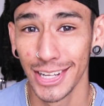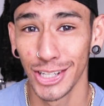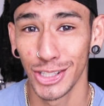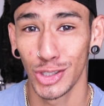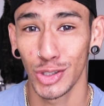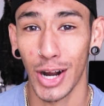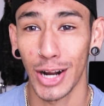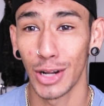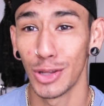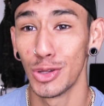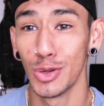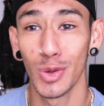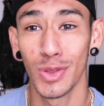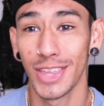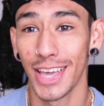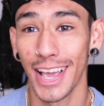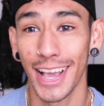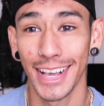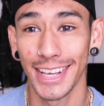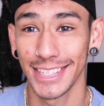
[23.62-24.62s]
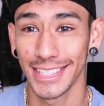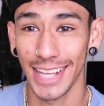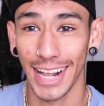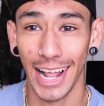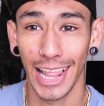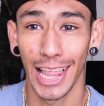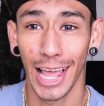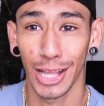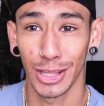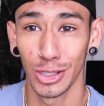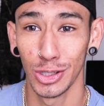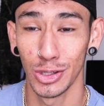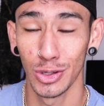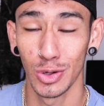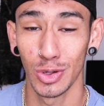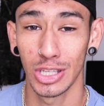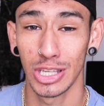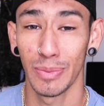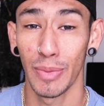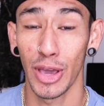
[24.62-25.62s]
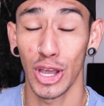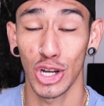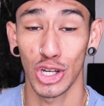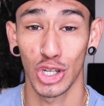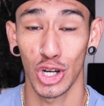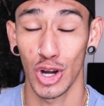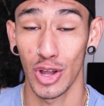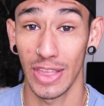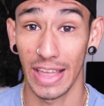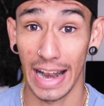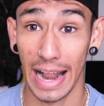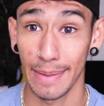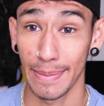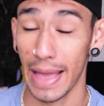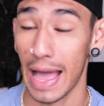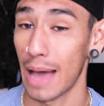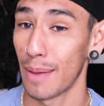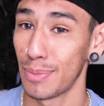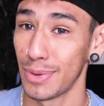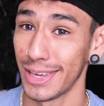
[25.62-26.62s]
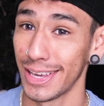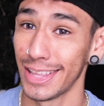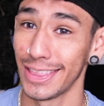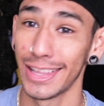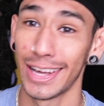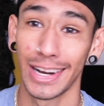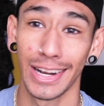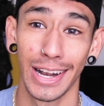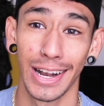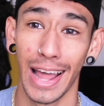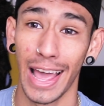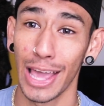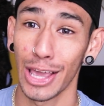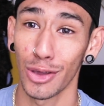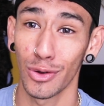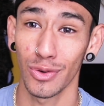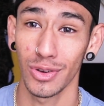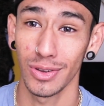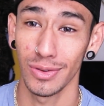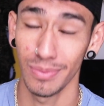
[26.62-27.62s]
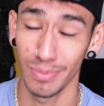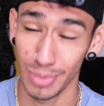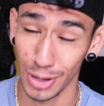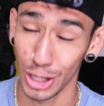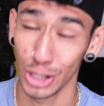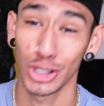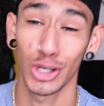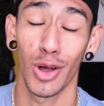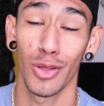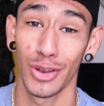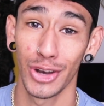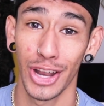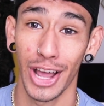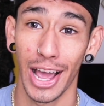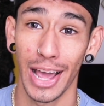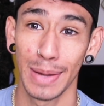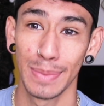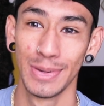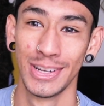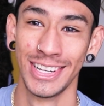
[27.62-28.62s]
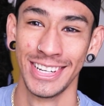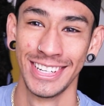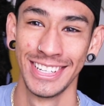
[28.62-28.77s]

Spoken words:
trying to do things that I like to do to make sure that I'm happy and not an angry bitch all the time.